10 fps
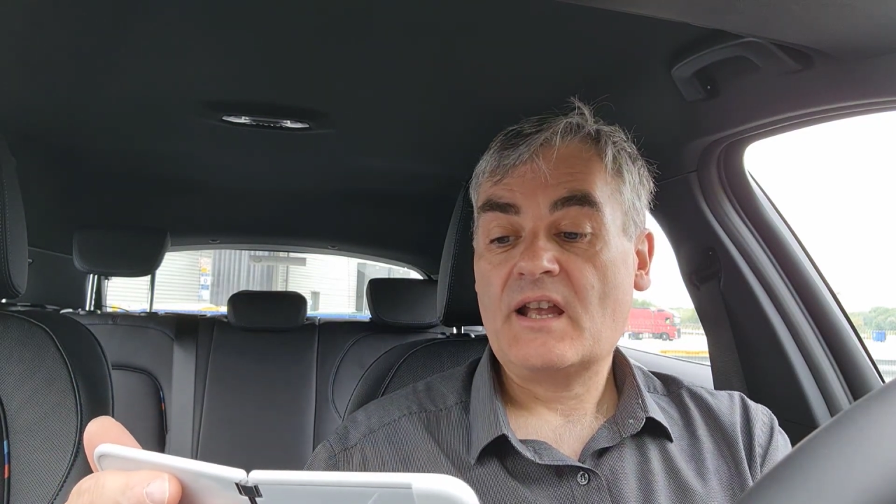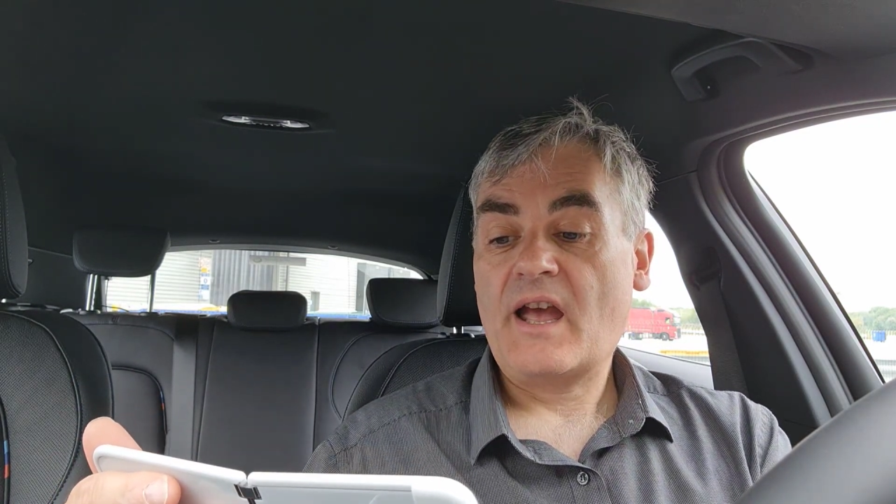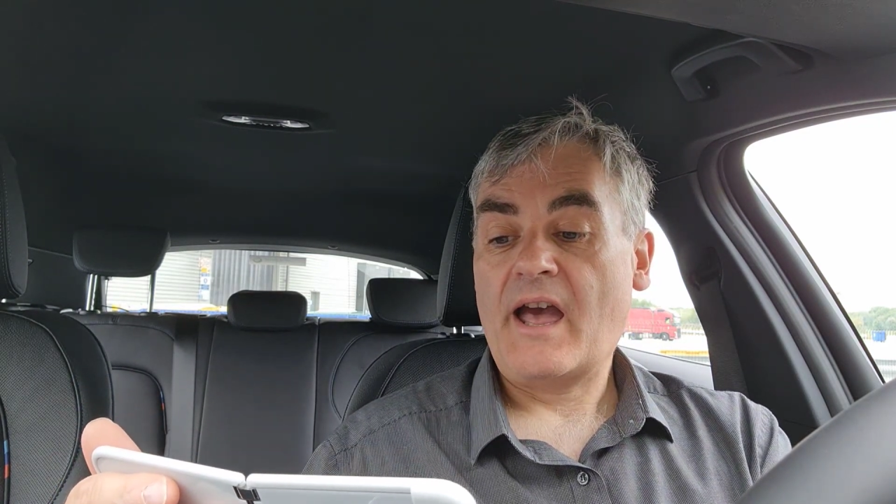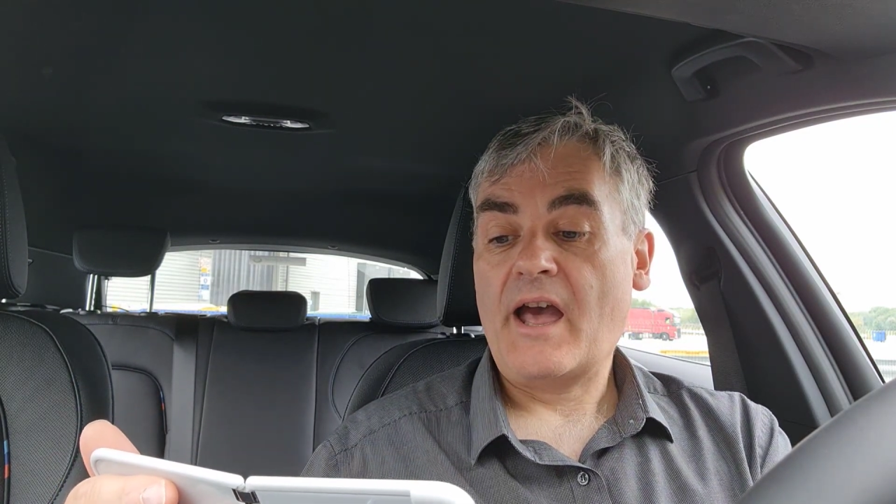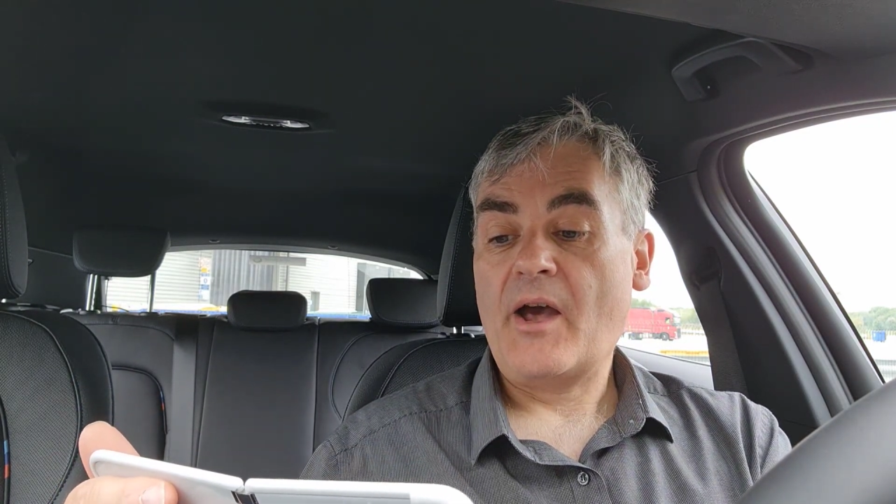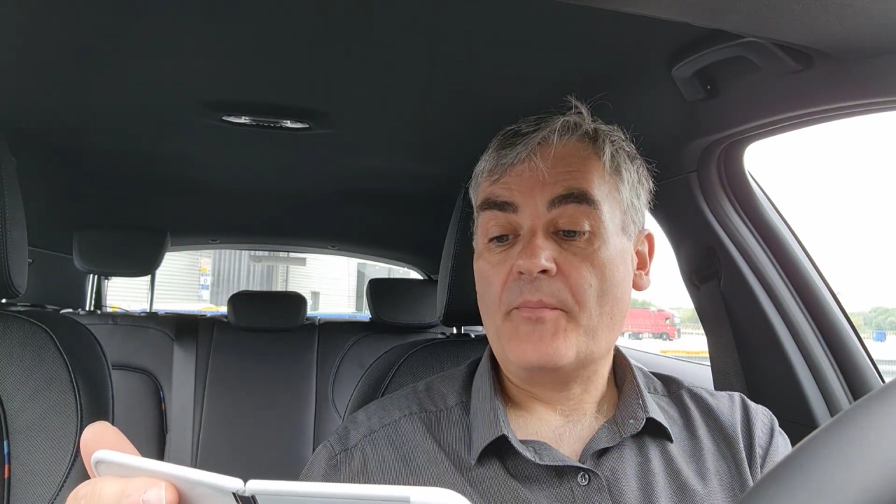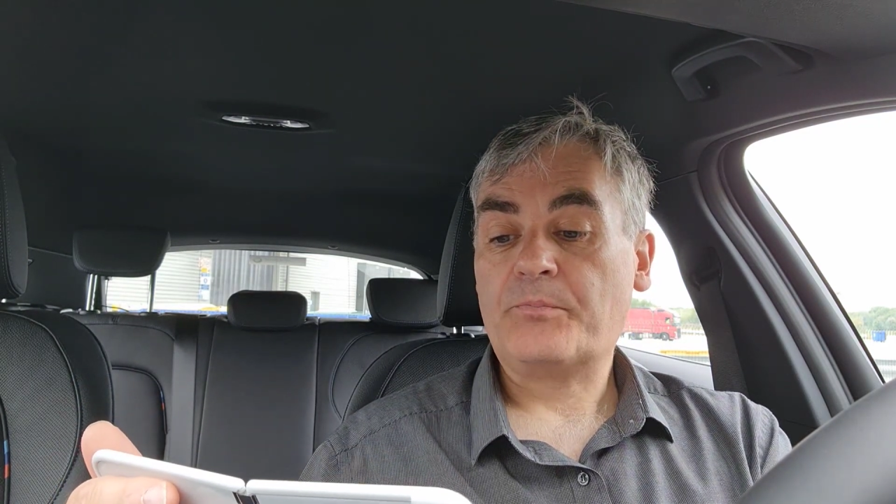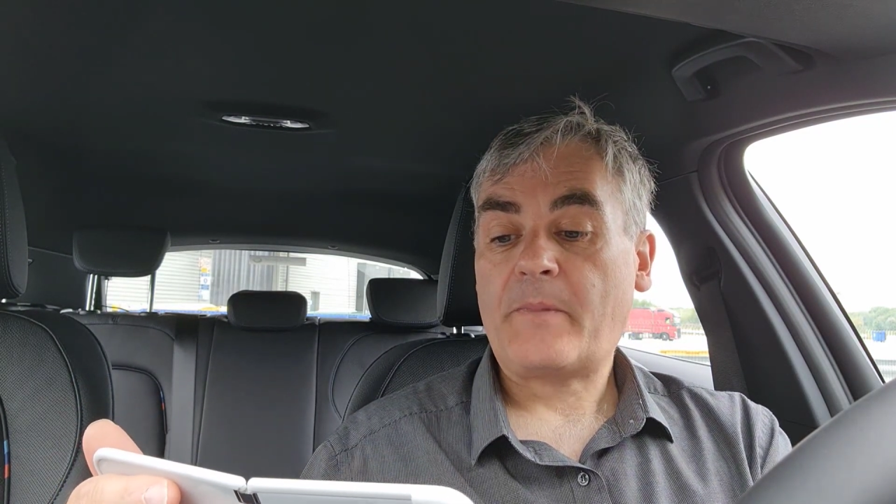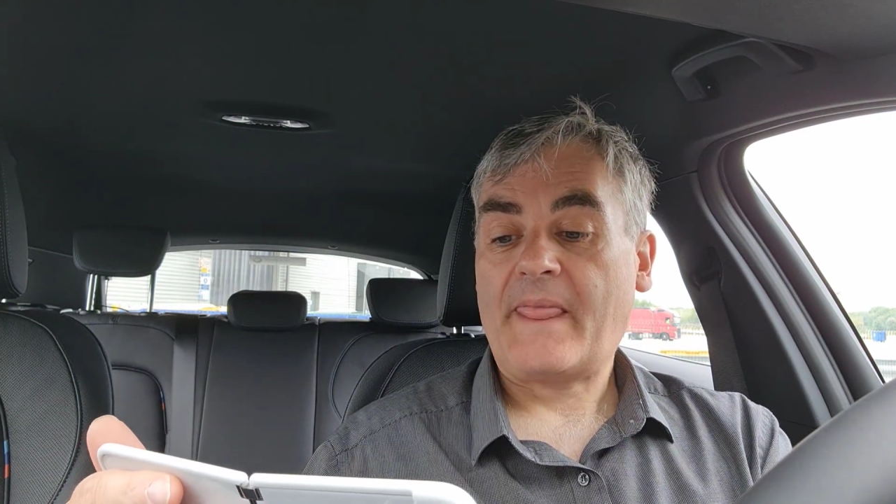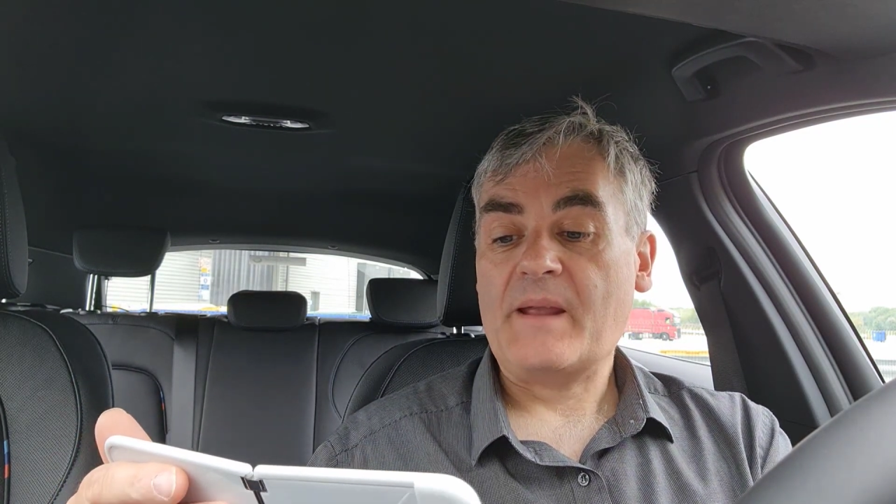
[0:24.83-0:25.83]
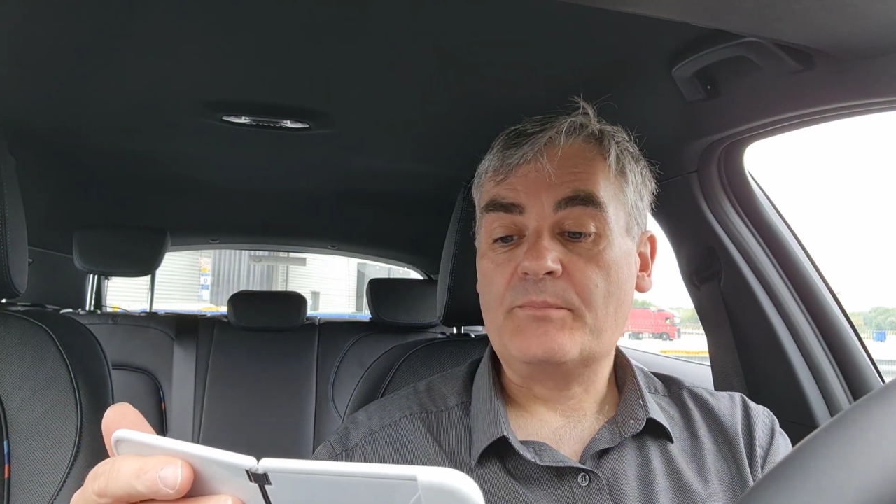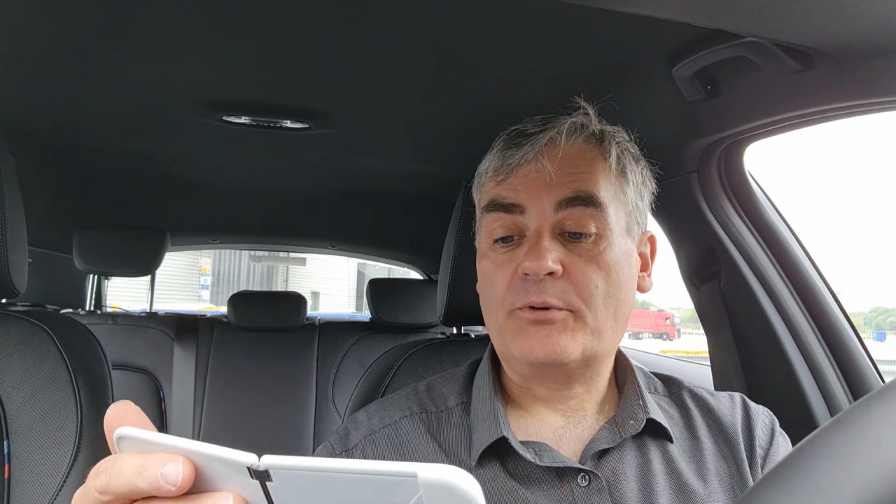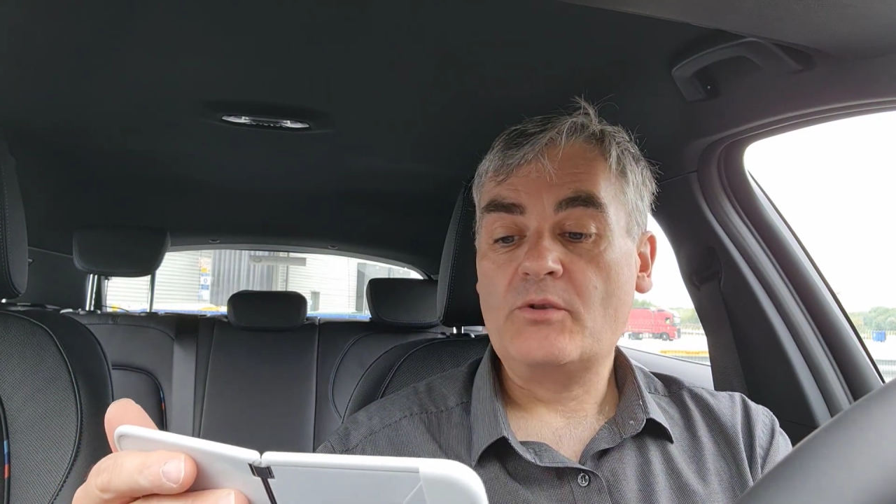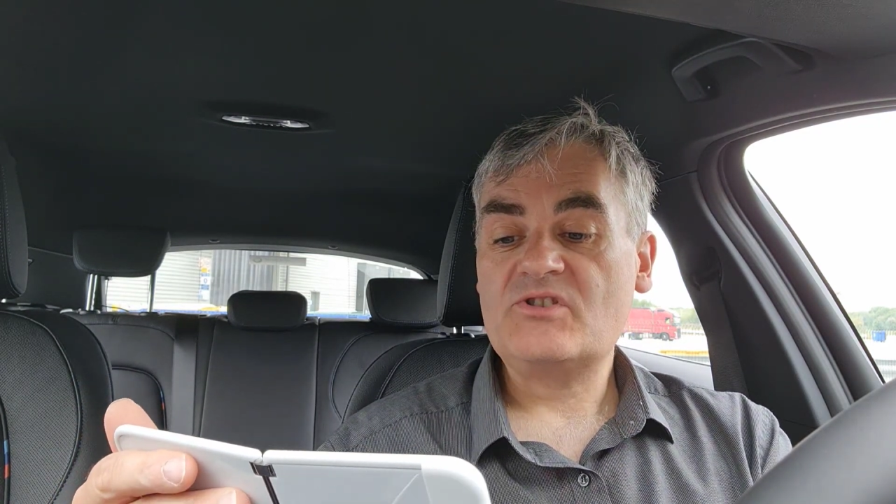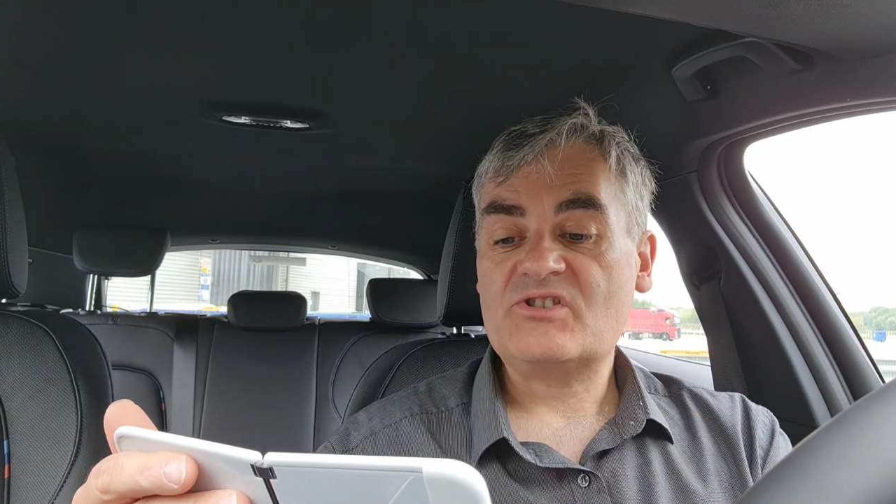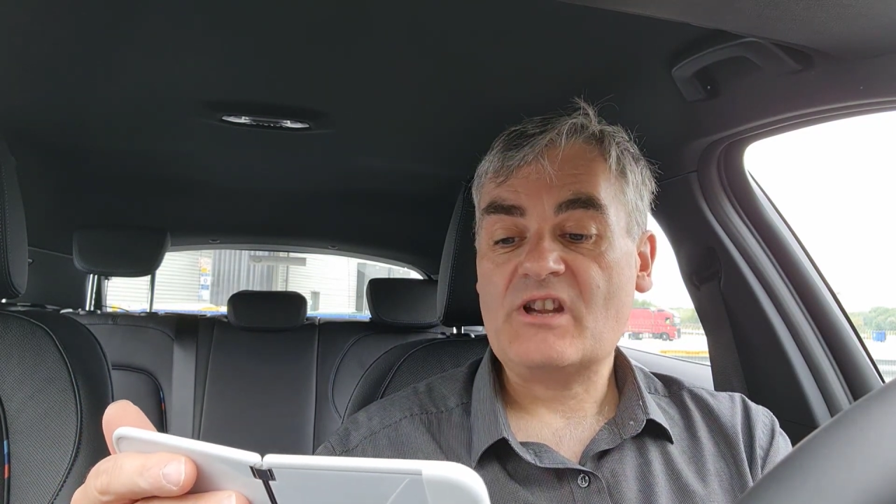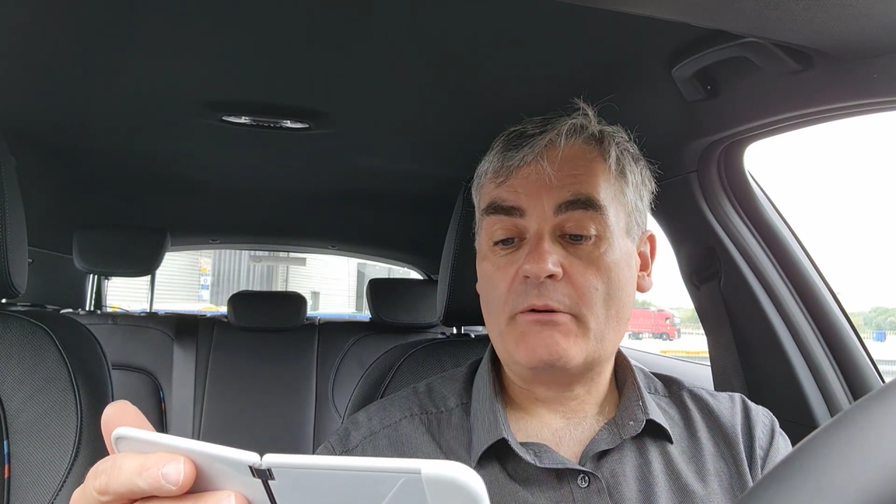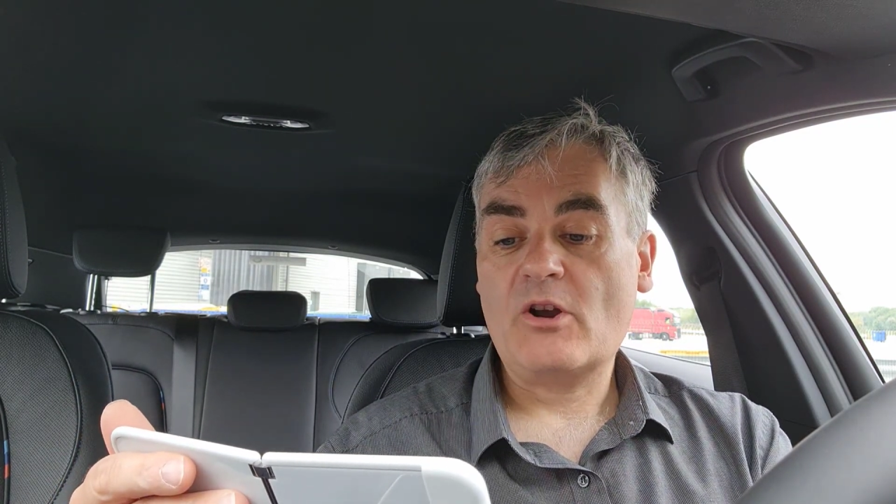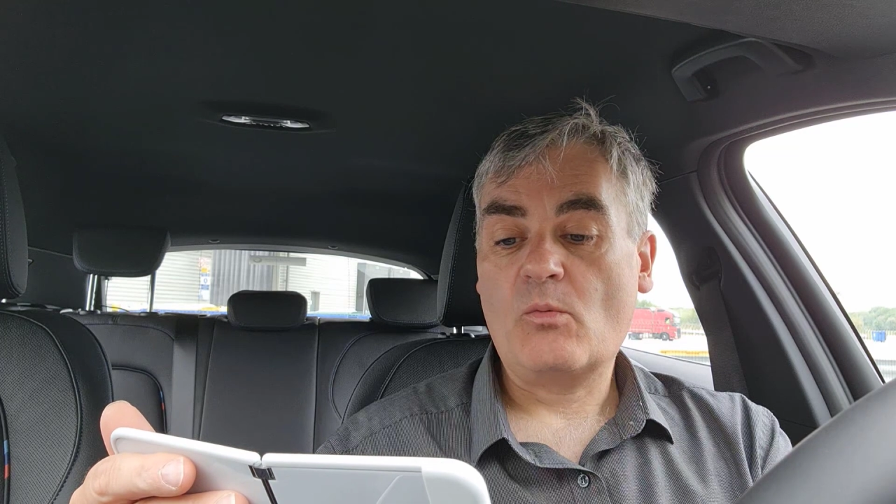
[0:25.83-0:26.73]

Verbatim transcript: Um, the Scenario,